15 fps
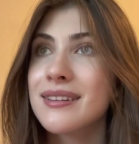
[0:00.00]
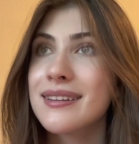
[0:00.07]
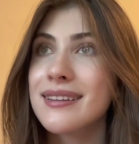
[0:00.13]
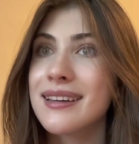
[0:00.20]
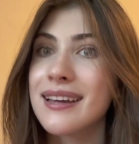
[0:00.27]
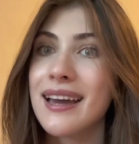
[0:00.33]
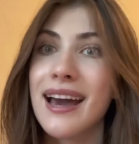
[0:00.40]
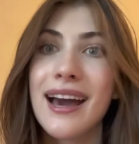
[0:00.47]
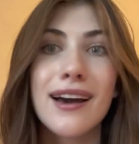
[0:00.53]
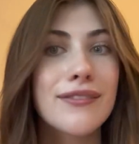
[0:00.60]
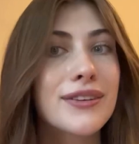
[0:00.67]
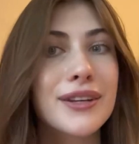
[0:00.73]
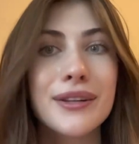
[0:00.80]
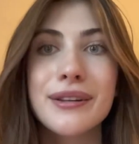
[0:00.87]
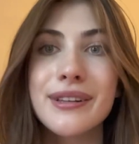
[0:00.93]
like
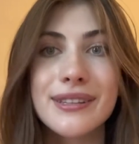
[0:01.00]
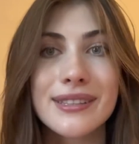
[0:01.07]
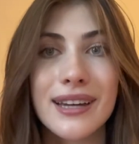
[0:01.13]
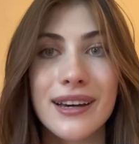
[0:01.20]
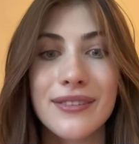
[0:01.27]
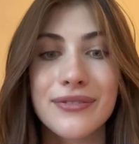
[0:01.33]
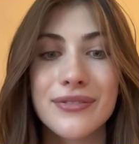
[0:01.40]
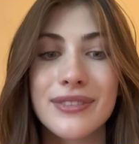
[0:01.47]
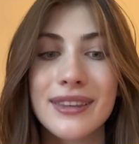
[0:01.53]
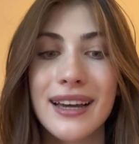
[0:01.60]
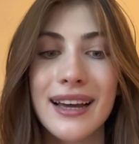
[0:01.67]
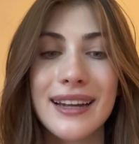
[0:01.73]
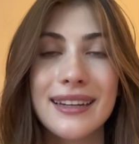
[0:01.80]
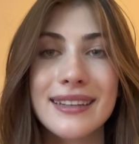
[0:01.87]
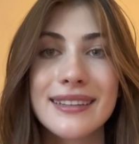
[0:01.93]
heavy duty stuff,
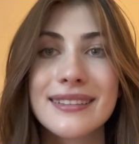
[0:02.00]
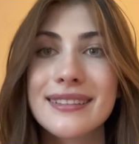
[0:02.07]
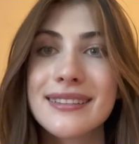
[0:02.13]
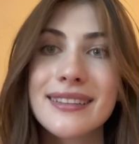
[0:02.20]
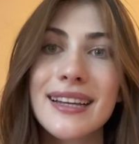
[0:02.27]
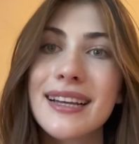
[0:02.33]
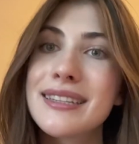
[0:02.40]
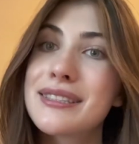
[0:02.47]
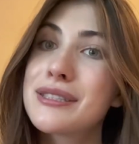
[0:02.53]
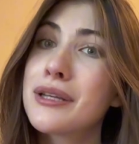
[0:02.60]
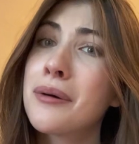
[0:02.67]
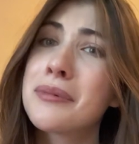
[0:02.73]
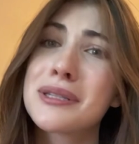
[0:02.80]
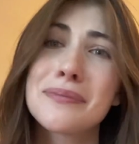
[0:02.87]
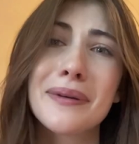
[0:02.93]
that is
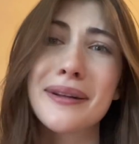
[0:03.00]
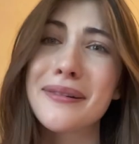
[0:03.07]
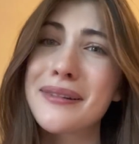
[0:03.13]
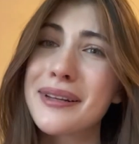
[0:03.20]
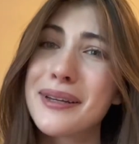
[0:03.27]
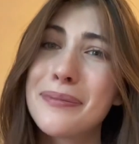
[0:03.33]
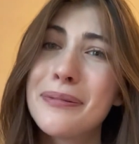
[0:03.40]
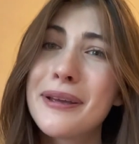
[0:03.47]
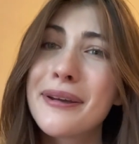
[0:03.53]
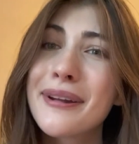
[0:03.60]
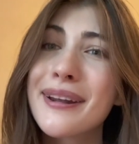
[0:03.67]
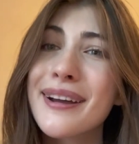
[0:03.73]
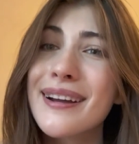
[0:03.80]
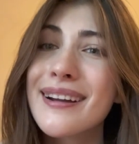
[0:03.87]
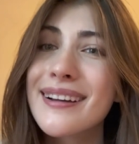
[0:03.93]
so much better on a
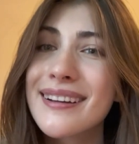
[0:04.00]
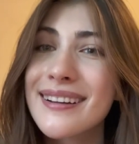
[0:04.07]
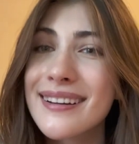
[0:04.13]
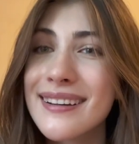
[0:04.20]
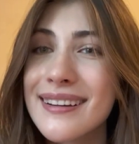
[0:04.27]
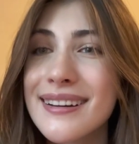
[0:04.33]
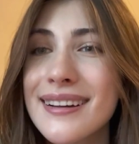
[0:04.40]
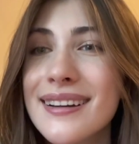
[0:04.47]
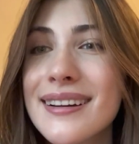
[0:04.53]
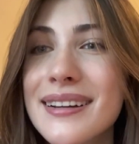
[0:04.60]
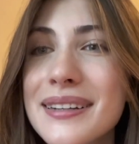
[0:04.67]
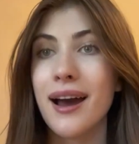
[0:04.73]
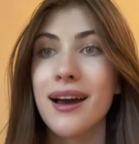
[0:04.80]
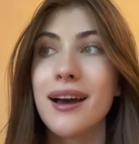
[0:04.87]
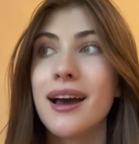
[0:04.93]
computer.
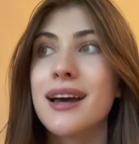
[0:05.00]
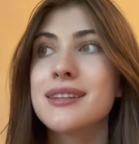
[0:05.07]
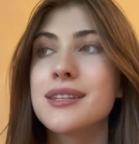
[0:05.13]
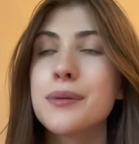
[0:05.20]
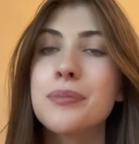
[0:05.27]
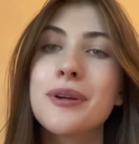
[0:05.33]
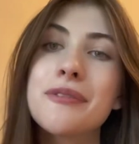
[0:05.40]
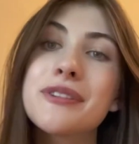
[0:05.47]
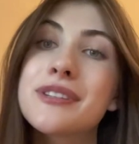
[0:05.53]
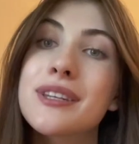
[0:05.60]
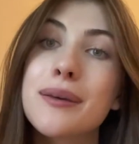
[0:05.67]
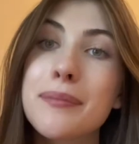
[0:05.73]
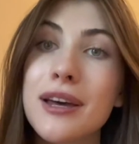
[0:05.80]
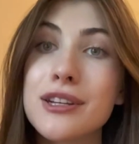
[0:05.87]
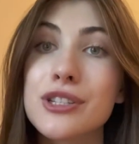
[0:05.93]
As I
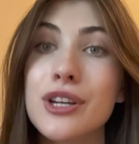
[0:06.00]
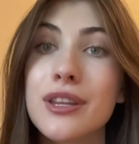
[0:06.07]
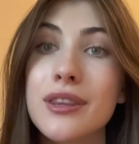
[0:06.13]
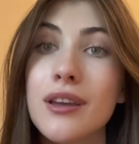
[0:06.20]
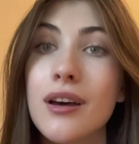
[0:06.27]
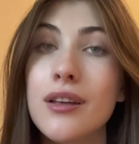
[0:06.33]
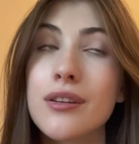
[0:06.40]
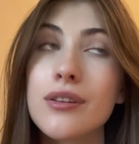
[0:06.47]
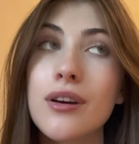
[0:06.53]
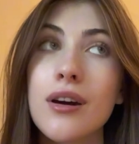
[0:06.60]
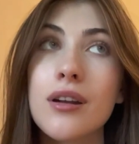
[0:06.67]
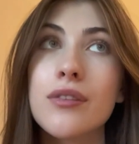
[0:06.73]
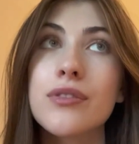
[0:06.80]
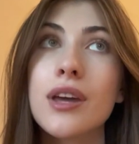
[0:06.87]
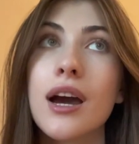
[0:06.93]
previously mentioned, the other
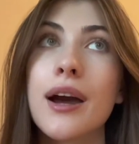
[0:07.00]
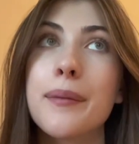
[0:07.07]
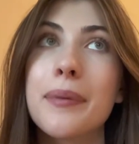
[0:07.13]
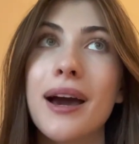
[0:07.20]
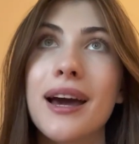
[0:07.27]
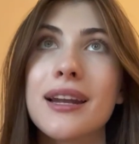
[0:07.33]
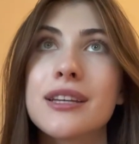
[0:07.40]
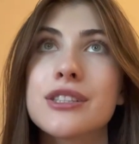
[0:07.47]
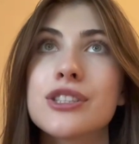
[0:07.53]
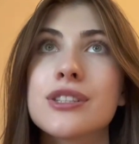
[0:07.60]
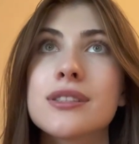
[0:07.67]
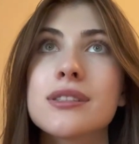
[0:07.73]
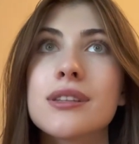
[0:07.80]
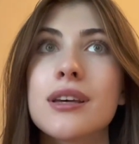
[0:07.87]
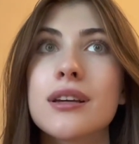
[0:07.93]
con of the iPad is
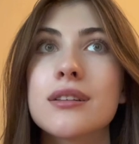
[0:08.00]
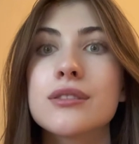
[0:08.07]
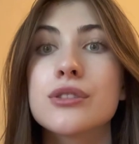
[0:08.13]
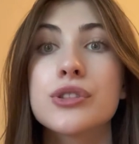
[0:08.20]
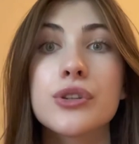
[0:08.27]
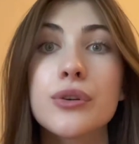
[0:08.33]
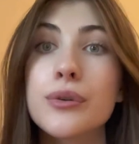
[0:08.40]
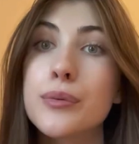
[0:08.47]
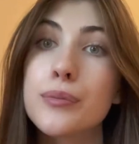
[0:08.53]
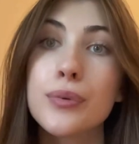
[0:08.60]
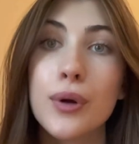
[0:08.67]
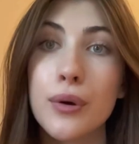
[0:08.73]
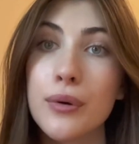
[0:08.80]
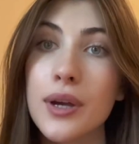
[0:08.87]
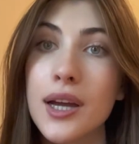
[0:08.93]
just like certain
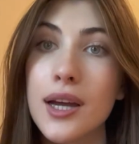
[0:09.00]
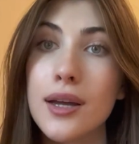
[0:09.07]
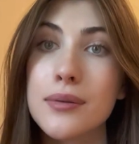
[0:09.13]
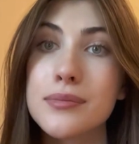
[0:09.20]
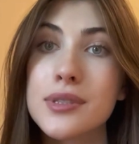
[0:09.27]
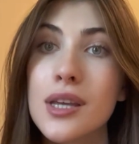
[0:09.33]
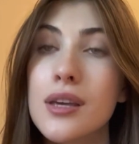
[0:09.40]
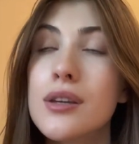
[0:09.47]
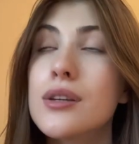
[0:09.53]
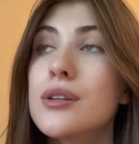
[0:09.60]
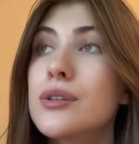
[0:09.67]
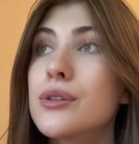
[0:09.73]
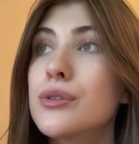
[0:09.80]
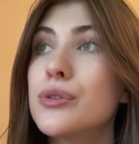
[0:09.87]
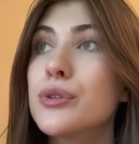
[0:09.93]
programs
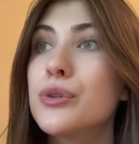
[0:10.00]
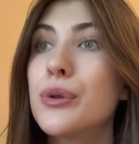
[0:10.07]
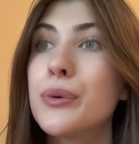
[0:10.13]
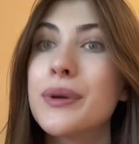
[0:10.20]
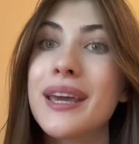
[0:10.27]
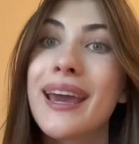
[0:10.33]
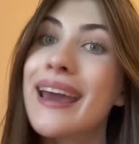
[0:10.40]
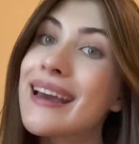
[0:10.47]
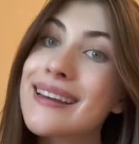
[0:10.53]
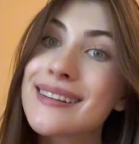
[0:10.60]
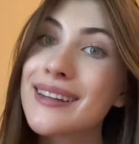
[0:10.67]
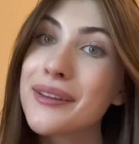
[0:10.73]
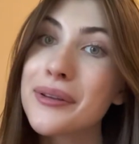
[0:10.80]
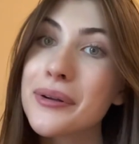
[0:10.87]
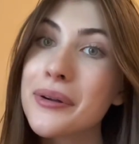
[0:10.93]
you can't
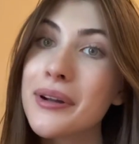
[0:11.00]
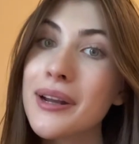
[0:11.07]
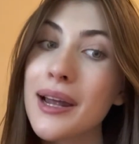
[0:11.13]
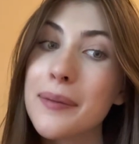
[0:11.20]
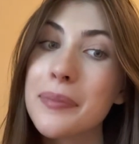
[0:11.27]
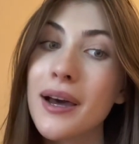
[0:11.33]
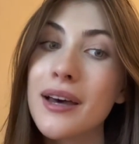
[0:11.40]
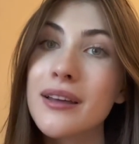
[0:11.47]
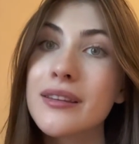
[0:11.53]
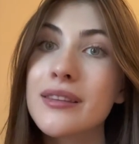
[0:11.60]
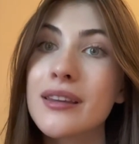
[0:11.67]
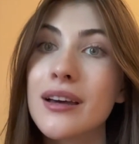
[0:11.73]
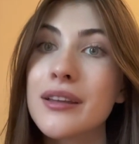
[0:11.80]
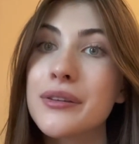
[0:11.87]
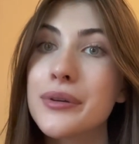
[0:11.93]
download on an iPad
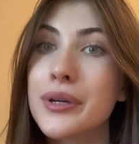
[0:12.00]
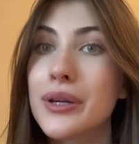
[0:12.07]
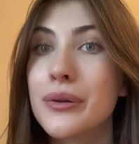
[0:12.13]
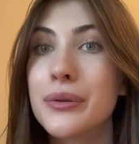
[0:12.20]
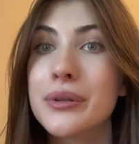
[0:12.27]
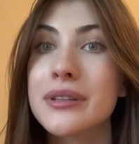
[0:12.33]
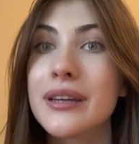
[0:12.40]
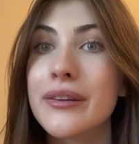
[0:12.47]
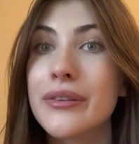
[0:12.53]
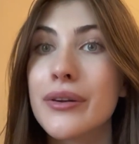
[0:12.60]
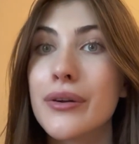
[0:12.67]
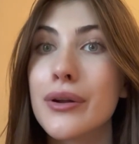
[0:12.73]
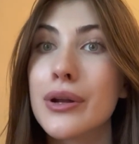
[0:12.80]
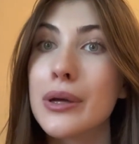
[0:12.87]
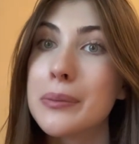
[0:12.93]
that you can only download
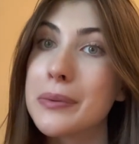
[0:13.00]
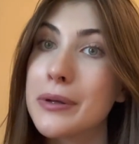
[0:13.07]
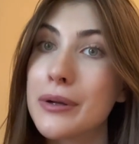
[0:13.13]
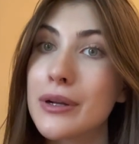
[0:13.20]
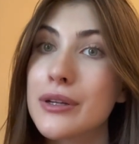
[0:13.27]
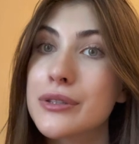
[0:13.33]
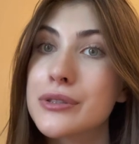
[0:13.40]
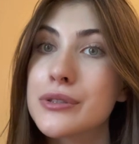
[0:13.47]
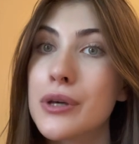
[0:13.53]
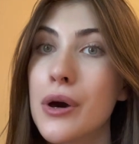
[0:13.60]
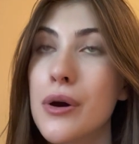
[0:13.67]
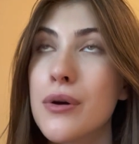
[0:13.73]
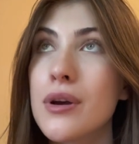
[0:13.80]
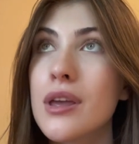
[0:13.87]
on a computer. So,